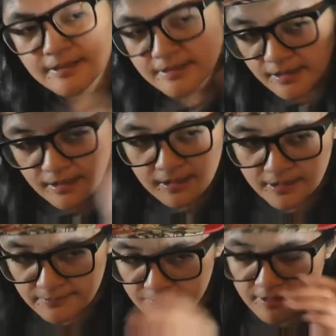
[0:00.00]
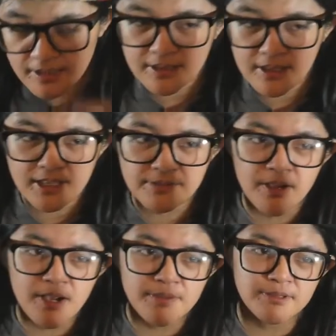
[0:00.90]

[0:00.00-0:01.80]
a lot of options.